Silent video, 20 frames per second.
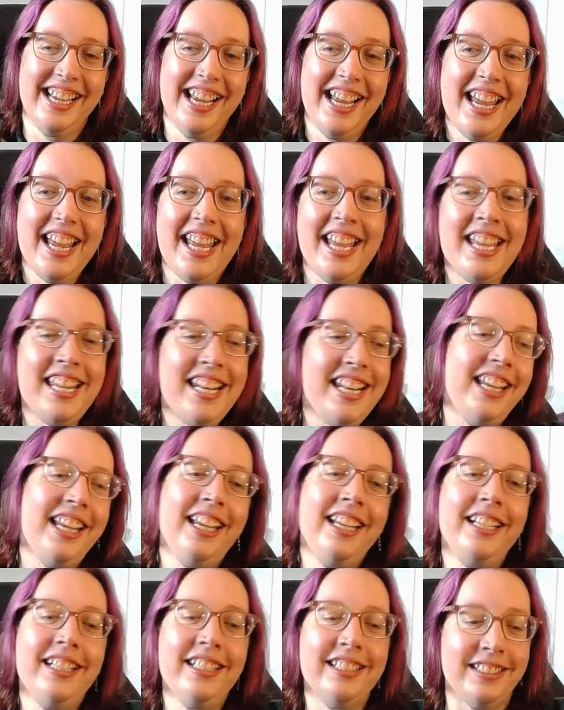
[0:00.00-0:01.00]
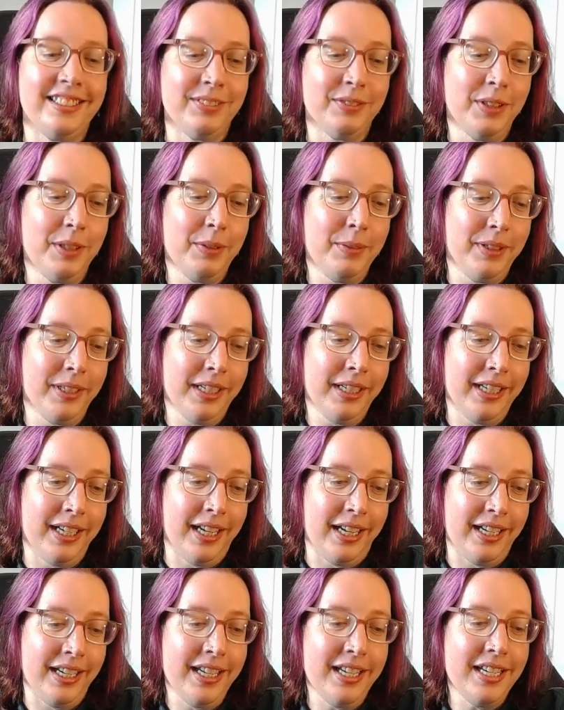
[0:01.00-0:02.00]
It is, what are we looking
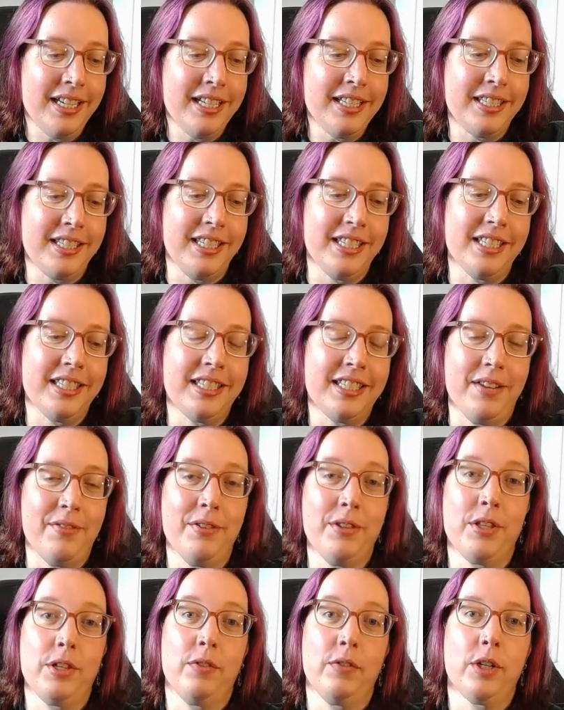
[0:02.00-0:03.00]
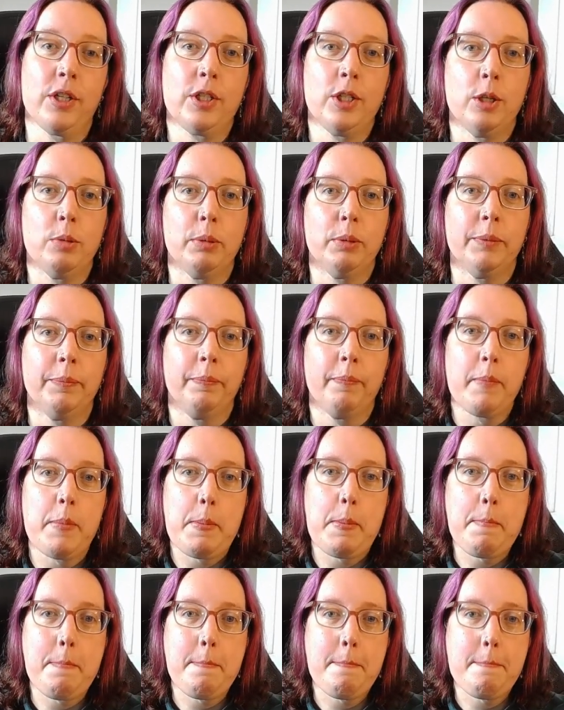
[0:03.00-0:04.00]
at? It is the 7th of October.
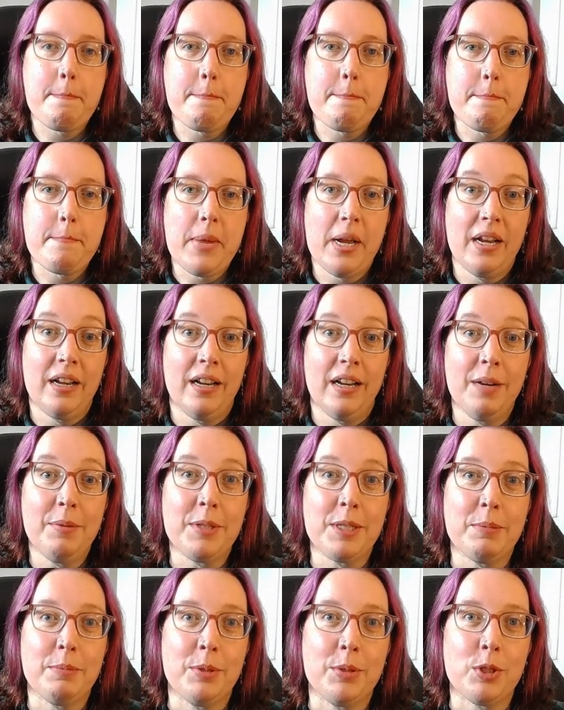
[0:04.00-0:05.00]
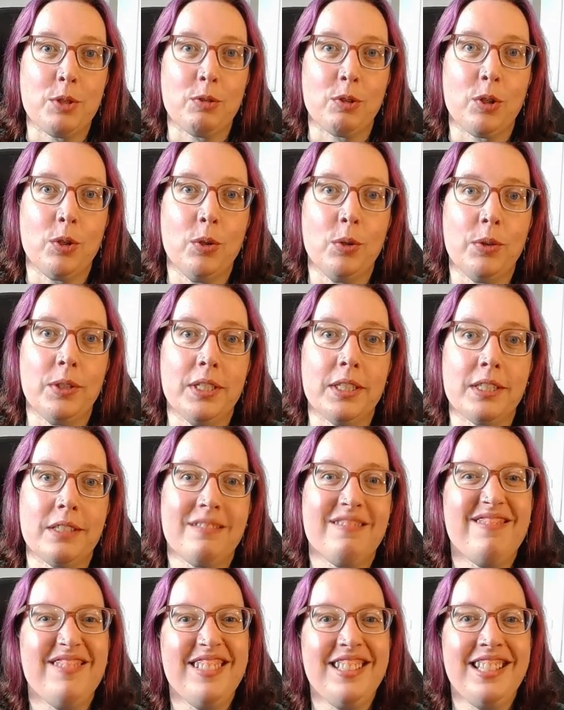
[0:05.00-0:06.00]
I was supposed to record this
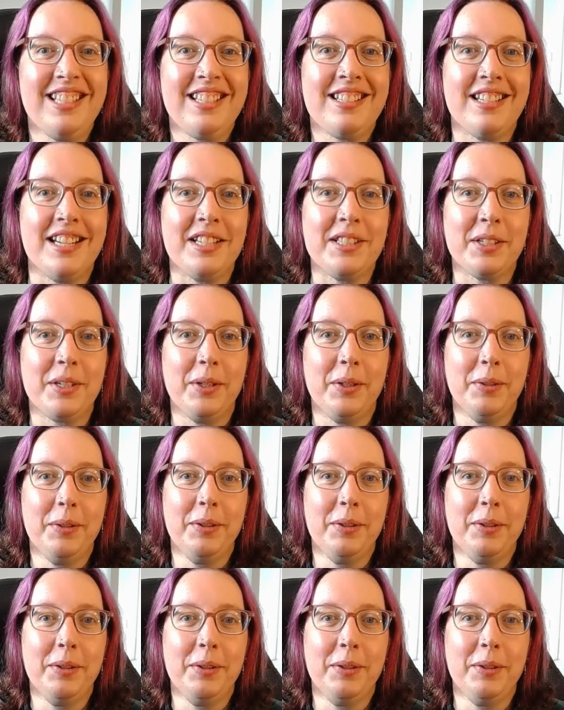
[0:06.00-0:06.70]
6 days ago.